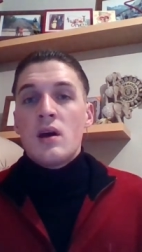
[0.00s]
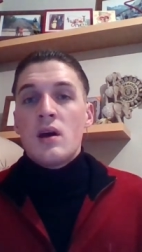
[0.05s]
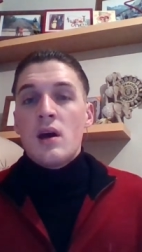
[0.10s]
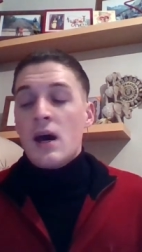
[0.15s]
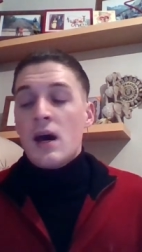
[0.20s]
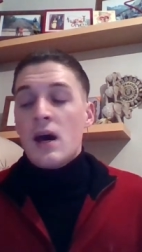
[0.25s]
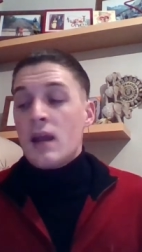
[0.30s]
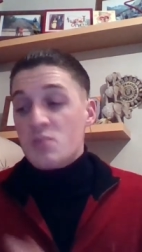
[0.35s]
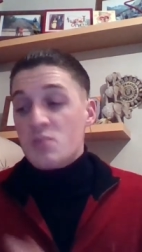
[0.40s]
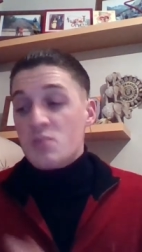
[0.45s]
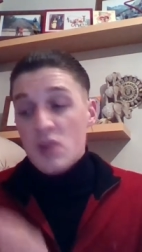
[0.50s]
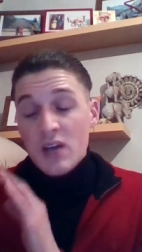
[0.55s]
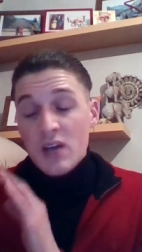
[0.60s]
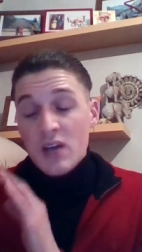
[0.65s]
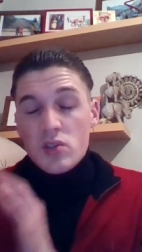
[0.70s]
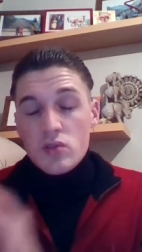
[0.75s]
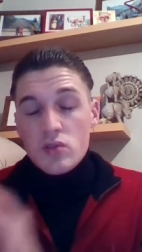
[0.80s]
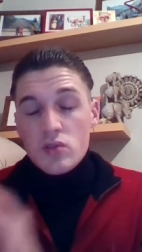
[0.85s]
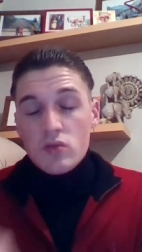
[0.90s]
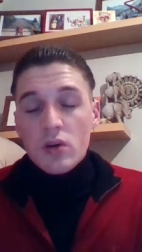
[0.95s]
And I'm, I
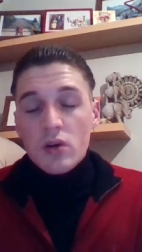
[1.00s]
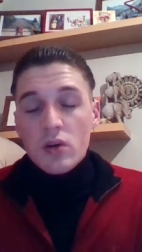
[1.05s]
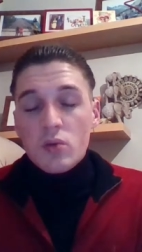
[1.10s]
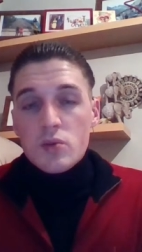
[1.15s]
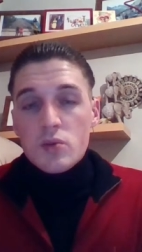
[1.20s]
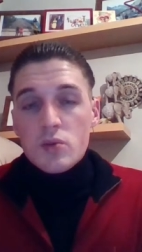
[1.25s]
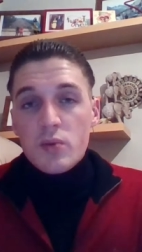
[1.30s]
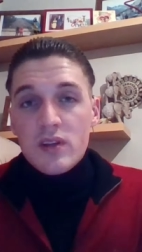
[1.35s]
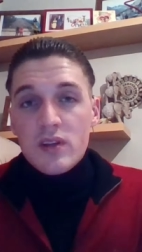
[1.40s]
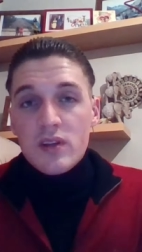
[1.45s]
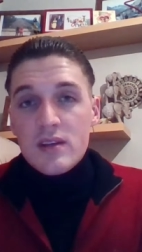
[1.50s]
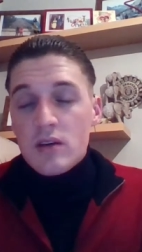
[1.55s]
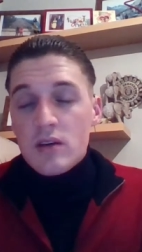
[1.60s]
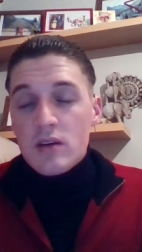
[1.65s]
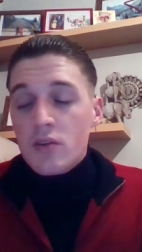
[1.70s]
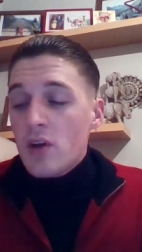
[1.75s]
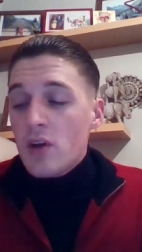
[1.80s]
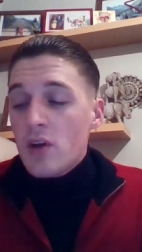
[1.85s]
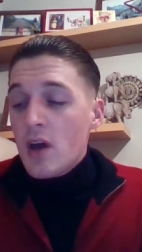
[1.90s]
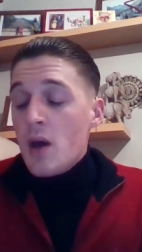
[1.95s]
struggle to put these
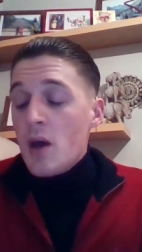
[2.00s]
on,